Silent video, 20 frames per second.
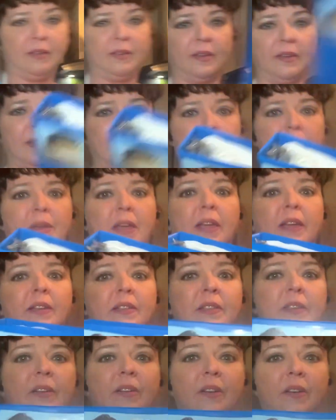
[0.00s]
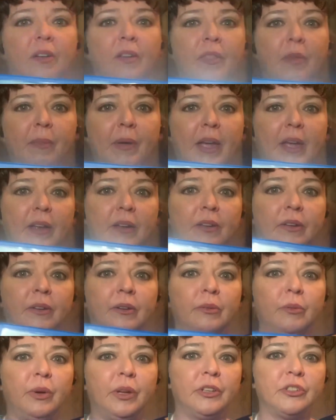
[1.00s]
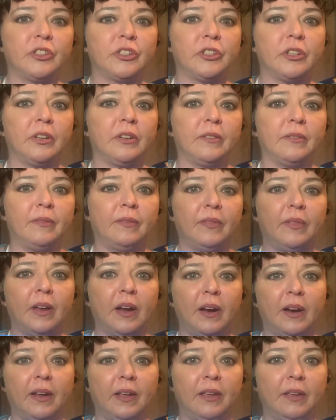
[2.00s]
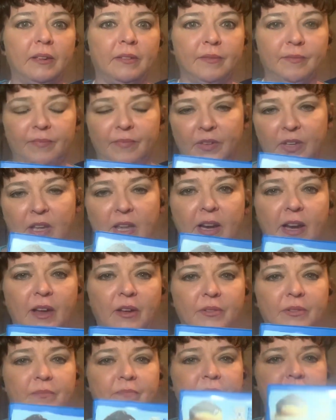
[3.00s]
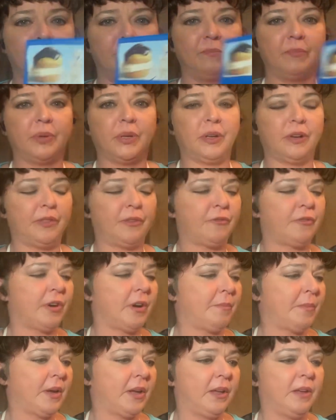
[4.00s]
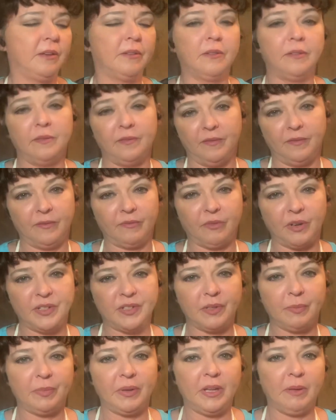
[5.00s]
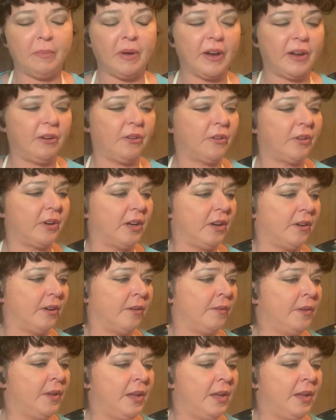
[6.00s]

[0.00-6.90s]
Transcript: cupcakes on the back, which I cut out and put on the front of my recipe binder here.